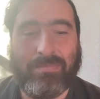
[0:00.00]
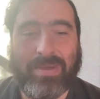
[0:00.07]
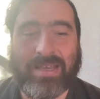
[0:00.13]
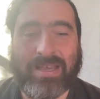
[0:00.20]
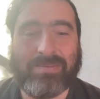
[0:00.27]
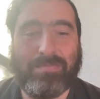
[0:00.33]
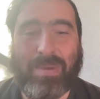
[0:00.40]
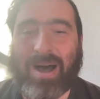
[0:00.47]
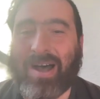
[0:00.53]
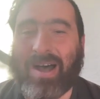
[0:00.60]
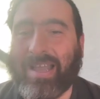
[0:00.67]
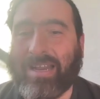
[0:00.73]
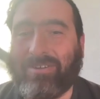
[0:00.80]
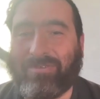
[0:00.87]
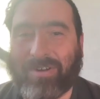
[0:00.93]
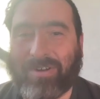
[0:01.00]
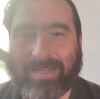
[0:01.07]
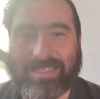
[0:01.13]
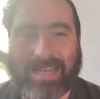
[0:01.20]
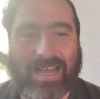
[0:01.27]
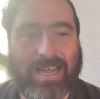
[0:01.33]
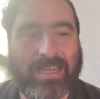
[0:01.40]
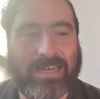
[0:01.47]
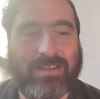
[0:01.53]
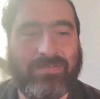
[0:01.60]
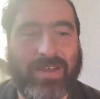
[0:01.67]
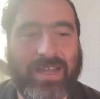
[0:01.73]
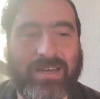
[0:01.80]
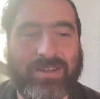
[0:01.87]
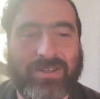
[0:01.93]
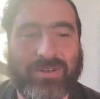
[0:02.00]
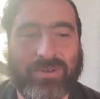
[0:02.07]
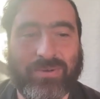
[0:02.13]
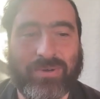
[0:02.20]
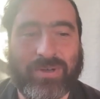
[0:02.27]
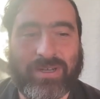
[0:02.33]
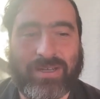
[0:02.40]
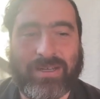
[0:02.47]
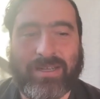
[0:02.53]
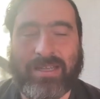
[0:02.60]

makes mine from a tiny venue